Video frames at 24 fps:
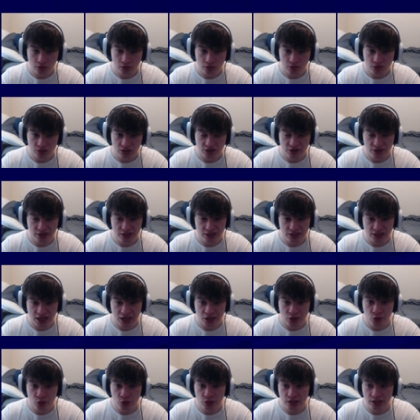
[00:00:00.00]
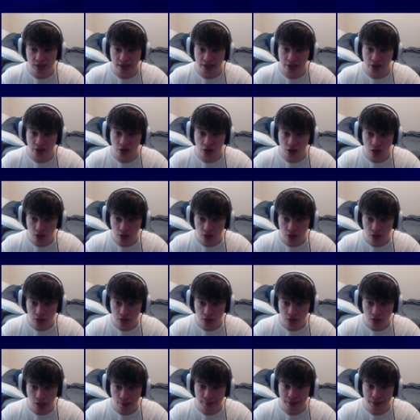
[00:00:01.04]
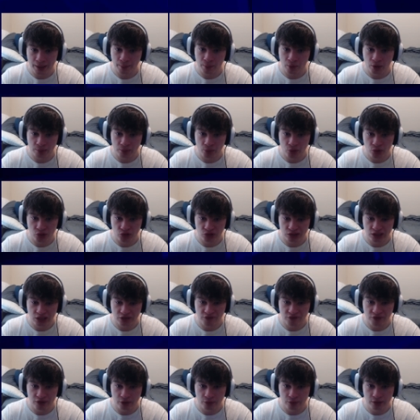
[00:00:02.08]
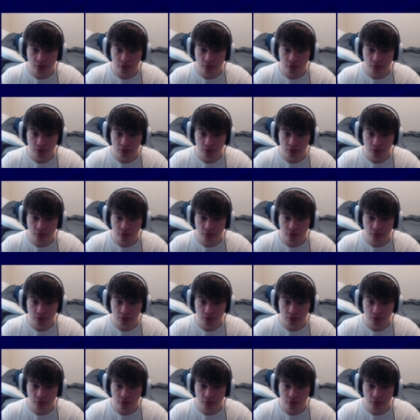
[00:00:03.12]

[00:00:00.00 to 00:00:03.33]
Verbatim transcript: See, the thing is, I couldn't hear her. I mean, I'm already mostly deaf anyway.